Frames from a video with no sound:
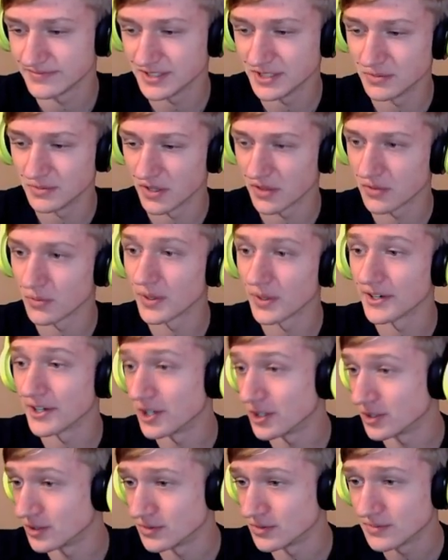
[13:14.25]
with one
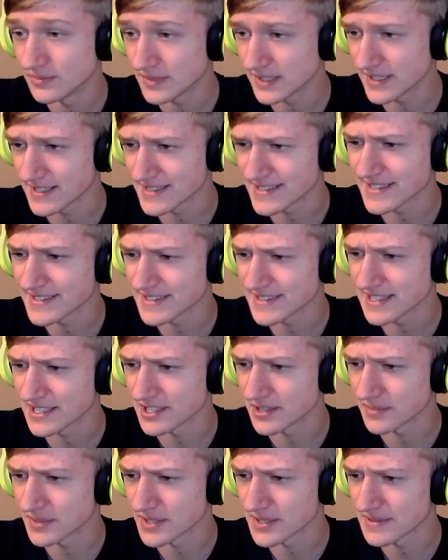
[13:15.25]
O because I did that
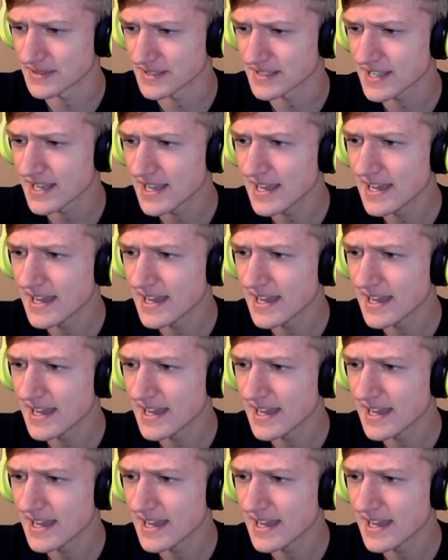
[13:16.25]
on purpose.